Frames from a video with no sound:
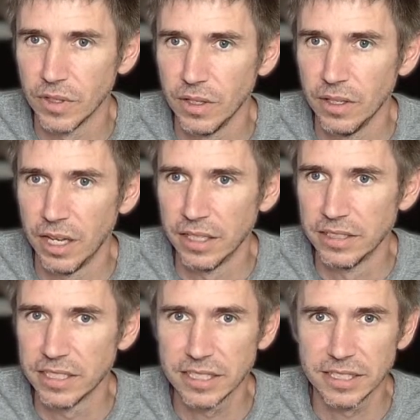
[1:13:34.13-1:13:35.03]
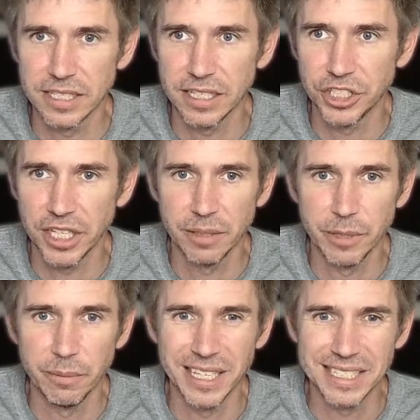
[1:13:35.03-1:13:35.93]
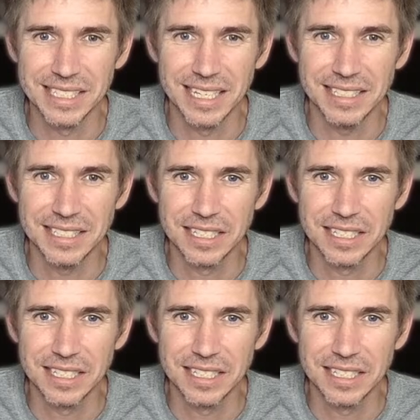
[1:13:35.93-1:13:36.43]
Dizika saying chain limit makes sense